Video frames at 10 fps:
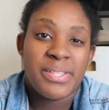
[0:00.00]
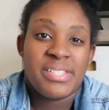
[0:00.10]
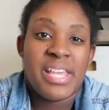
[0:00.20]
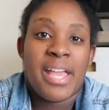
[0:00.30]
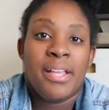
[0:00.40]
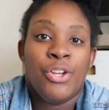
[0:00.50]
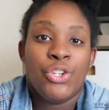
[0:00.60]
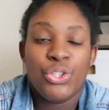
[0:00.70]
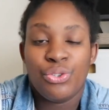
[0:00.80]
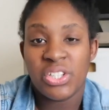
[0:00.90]
is that
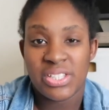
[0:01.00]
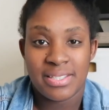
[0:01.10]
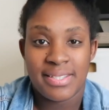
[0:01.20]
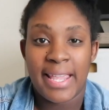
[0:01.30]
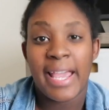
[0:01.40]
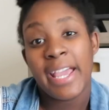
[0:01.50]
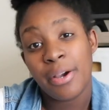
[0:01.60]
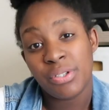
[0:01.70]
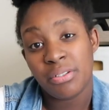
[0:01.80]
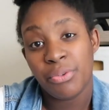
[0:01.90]
you get to say, hey, I
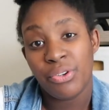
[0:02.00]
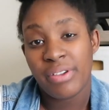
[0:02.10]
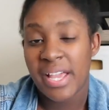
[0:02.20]
want to move,